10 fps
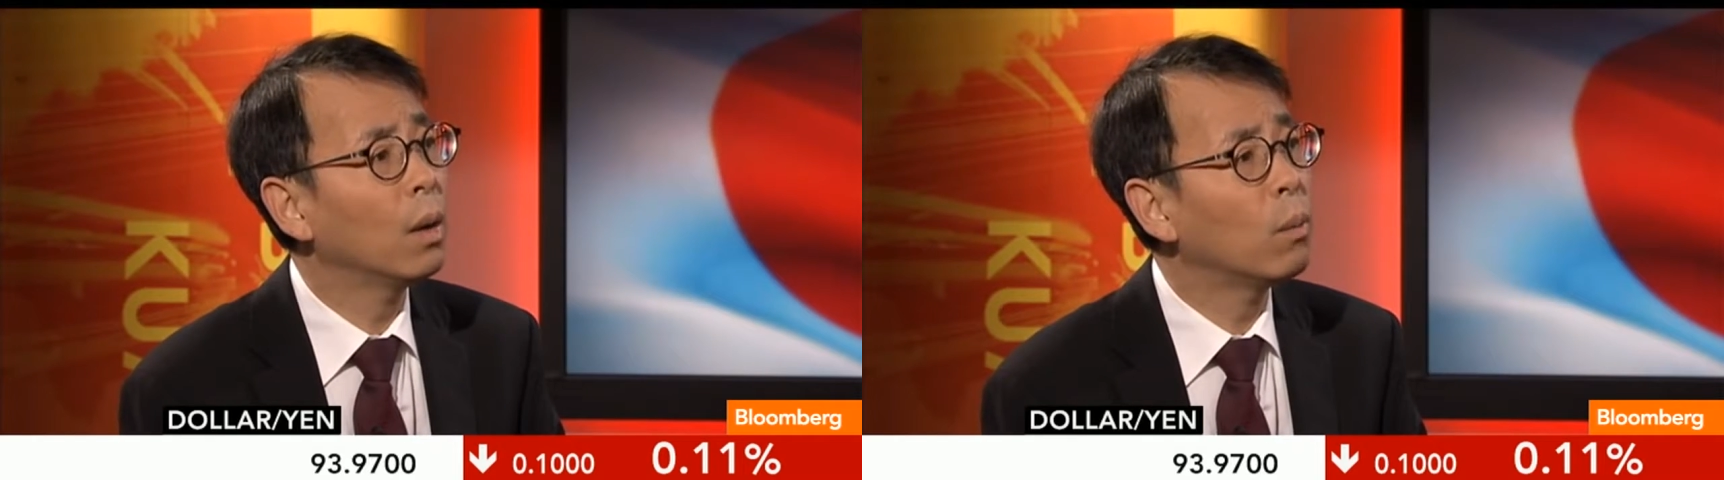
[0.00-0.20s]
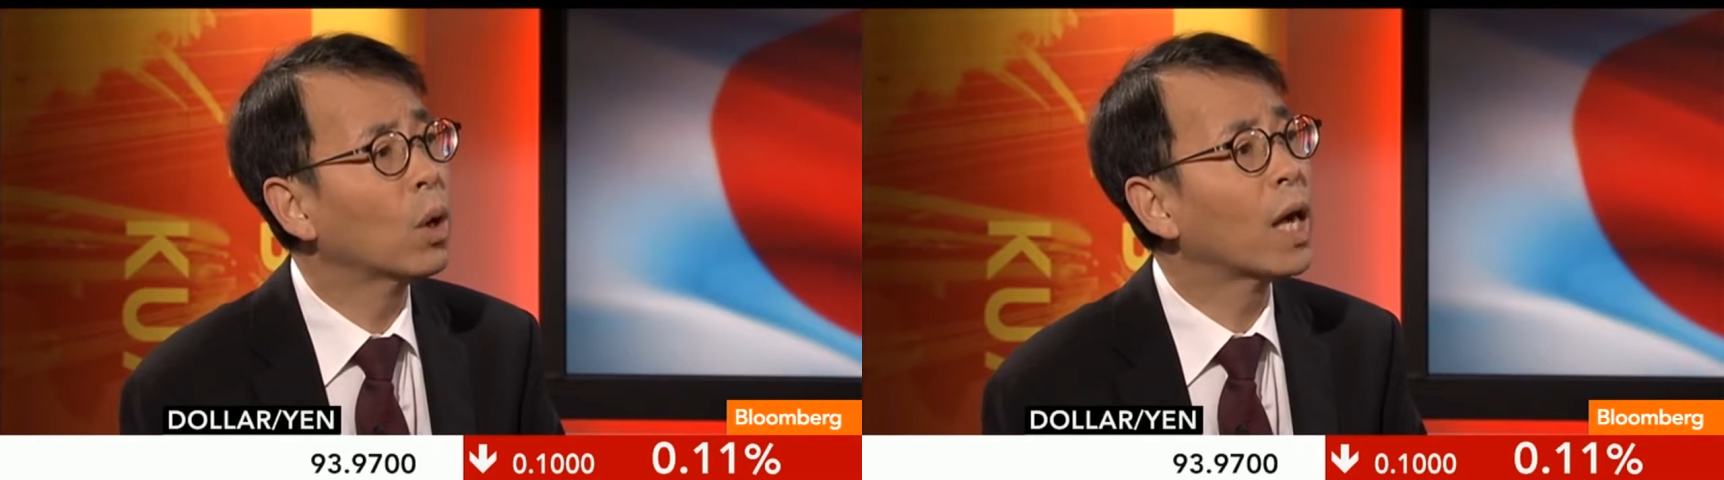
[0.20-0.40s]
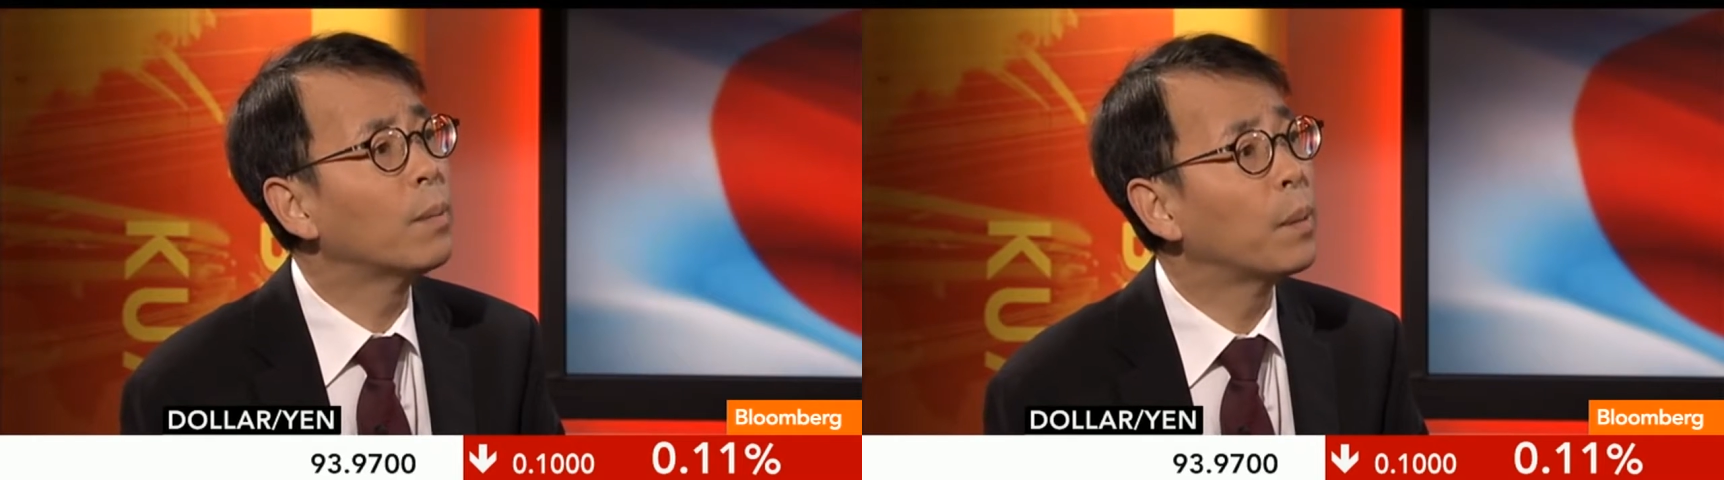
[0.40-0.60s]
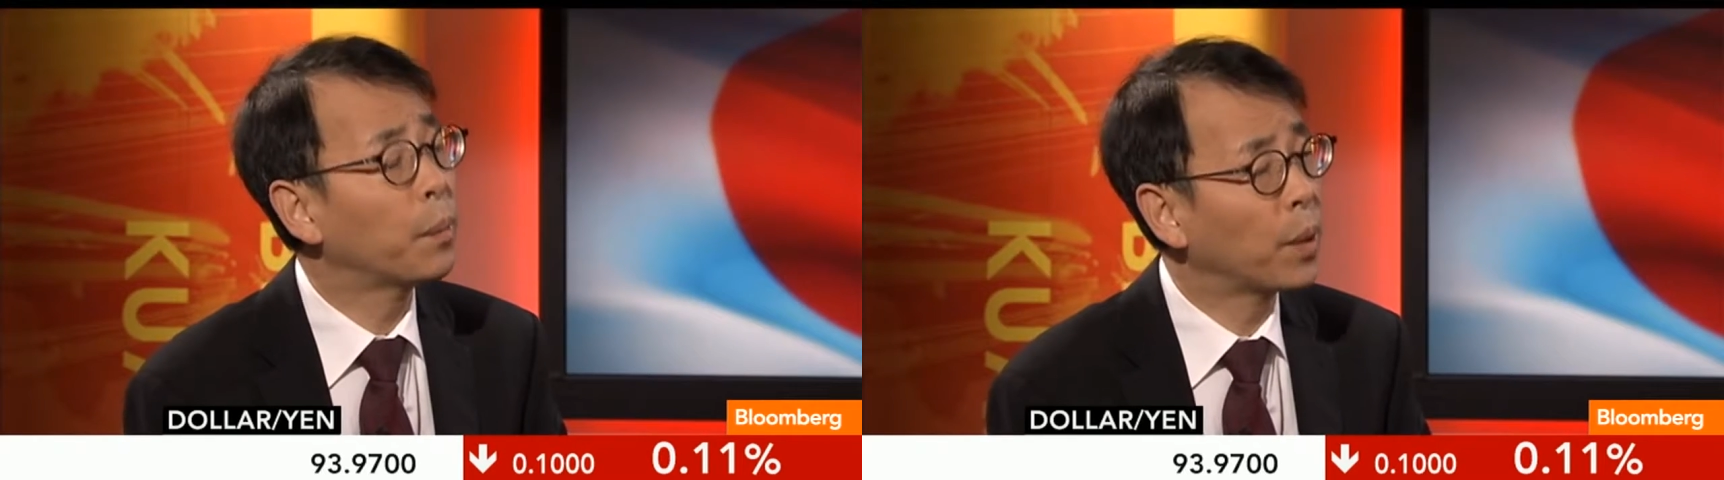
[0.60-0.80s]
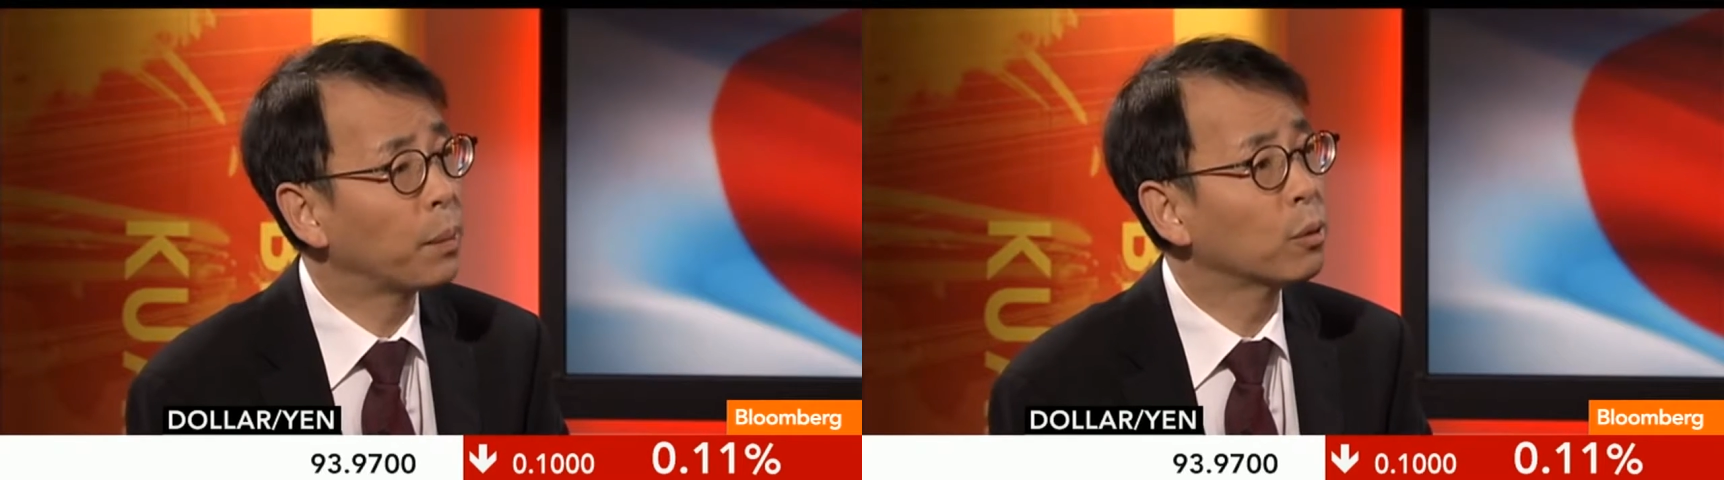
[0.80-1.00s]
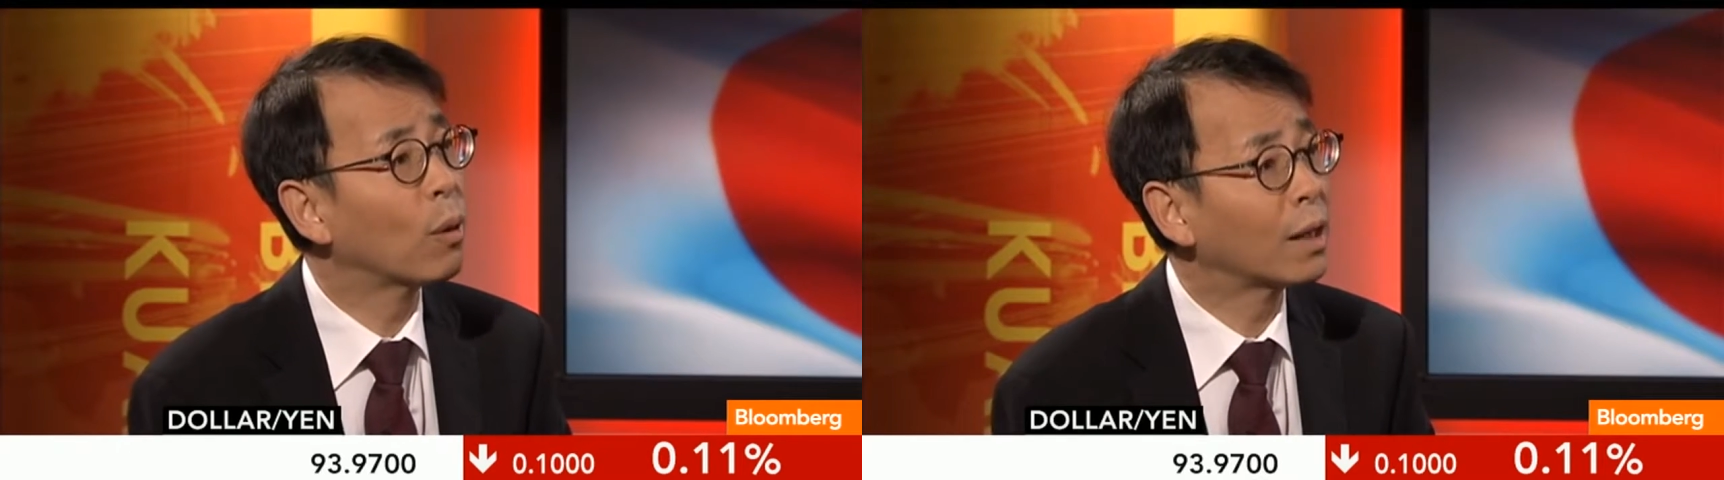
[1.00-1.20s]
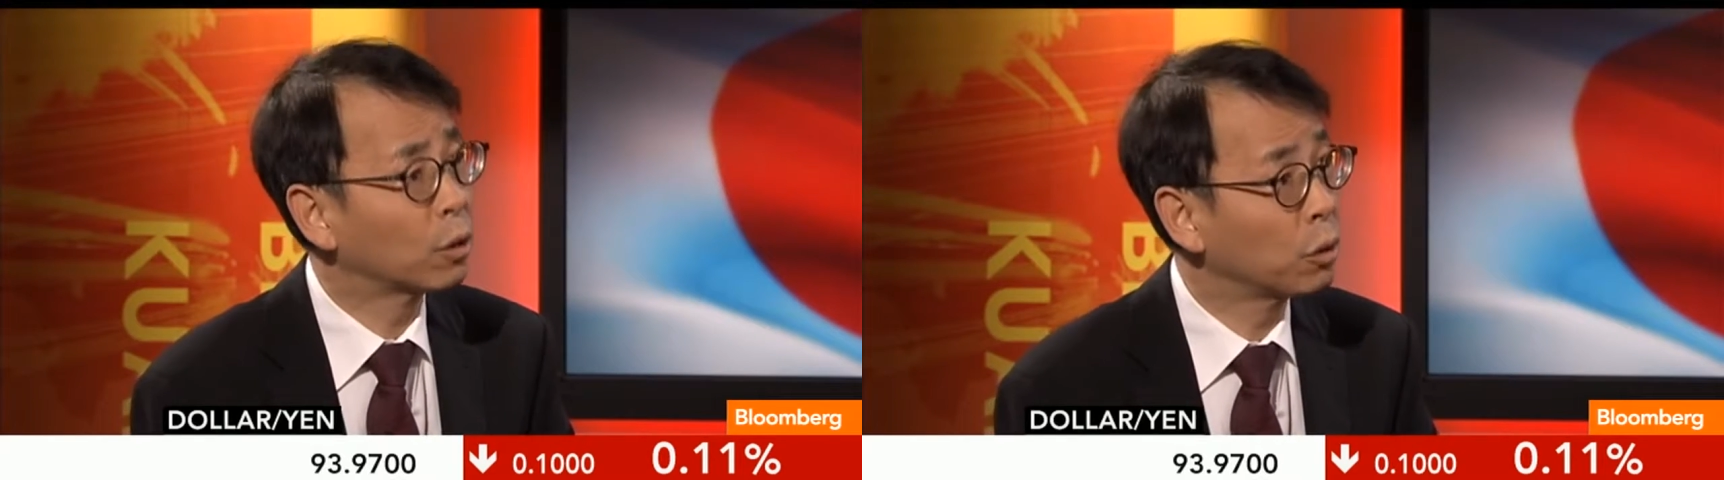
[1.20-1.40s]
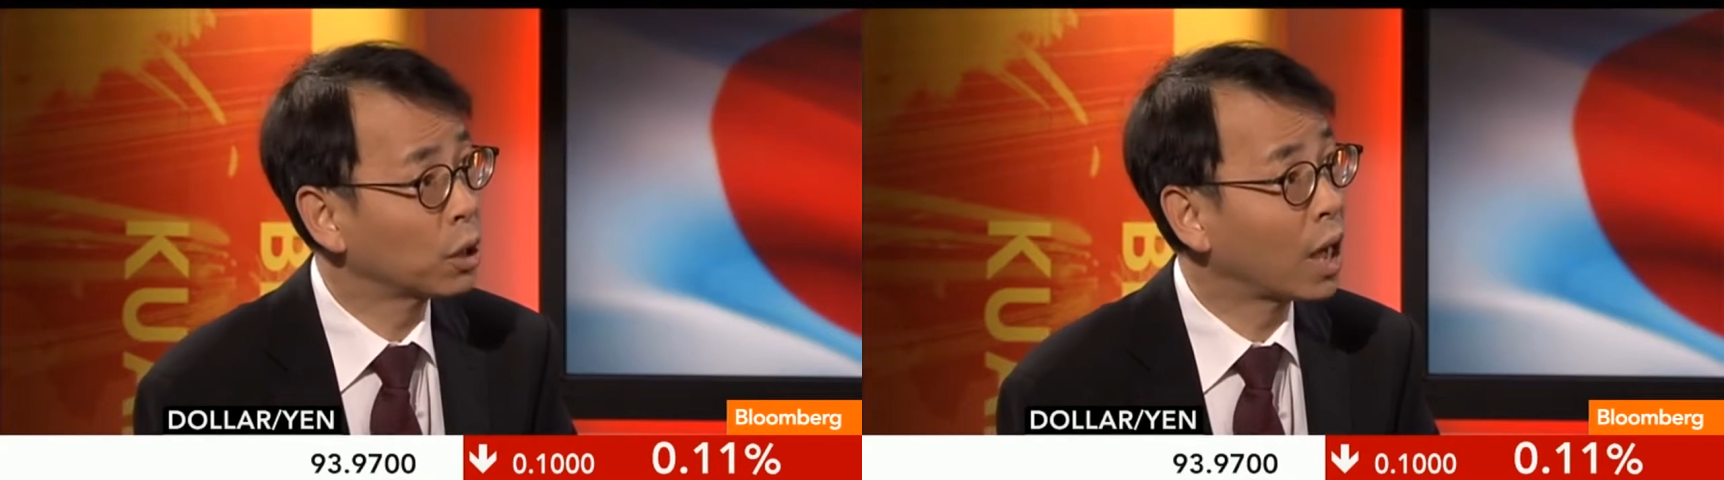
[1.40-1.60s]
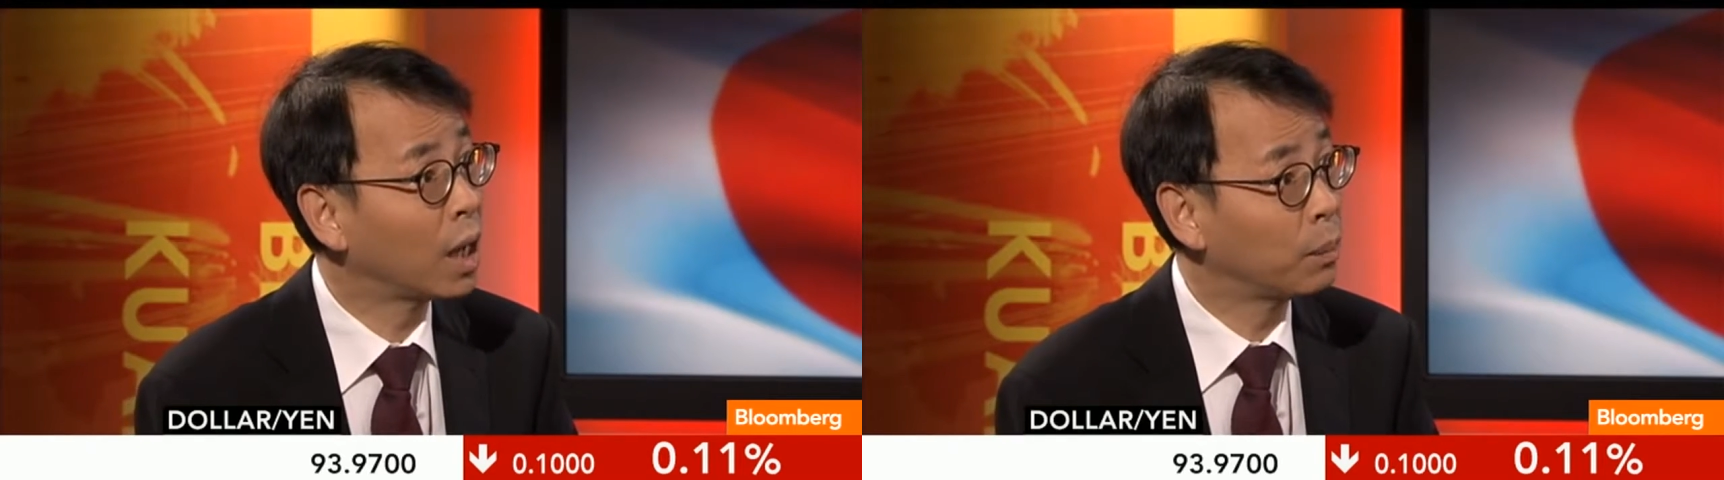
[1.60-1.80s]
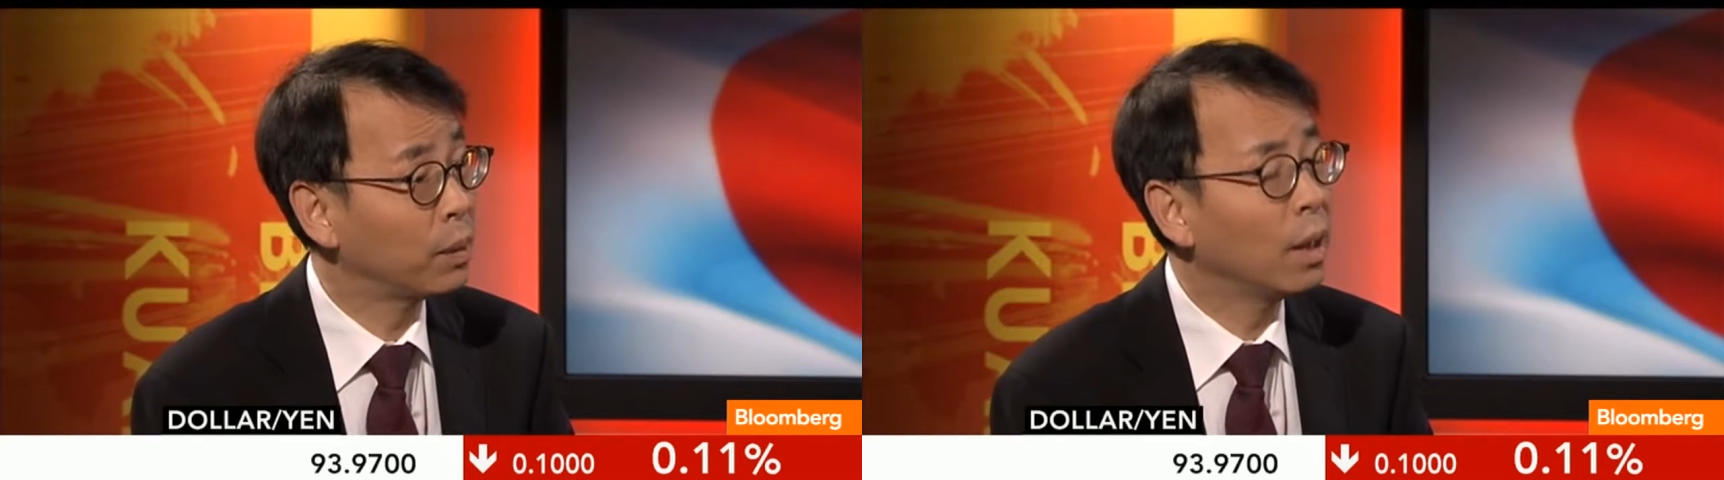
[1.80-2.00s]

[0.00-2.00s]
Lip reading: more capable people to rise to the top,